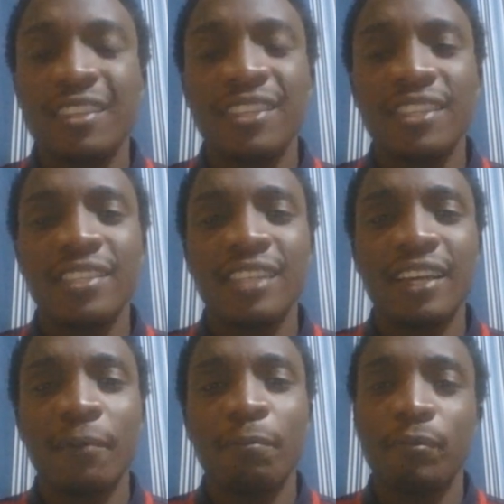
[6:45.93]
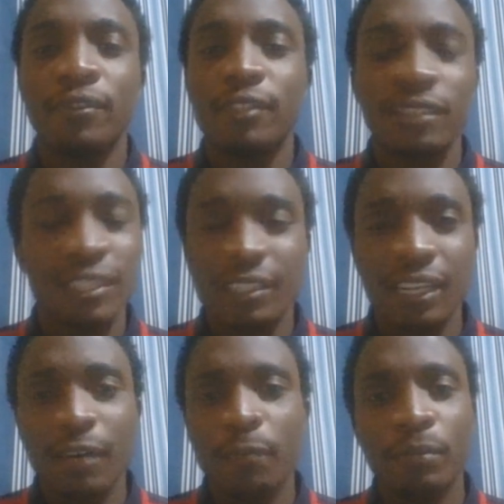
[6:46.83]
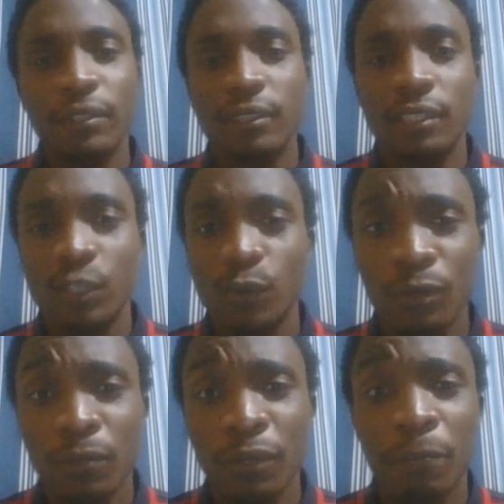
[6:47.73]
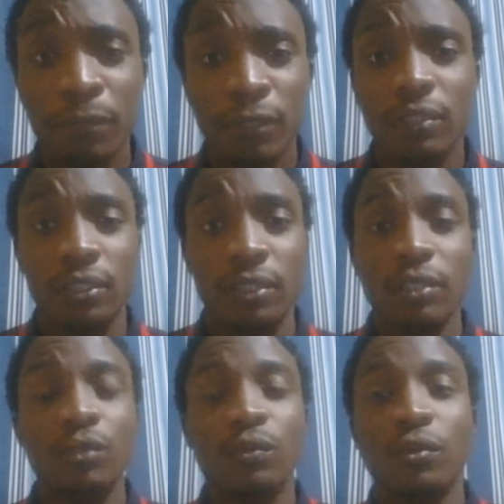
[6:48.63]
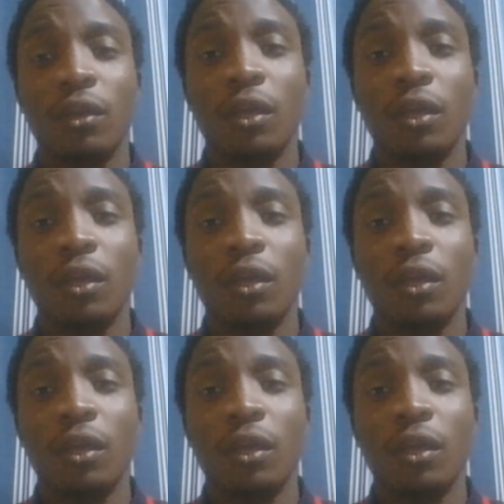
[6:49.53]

She's just like a pest. She will be a pest, you know.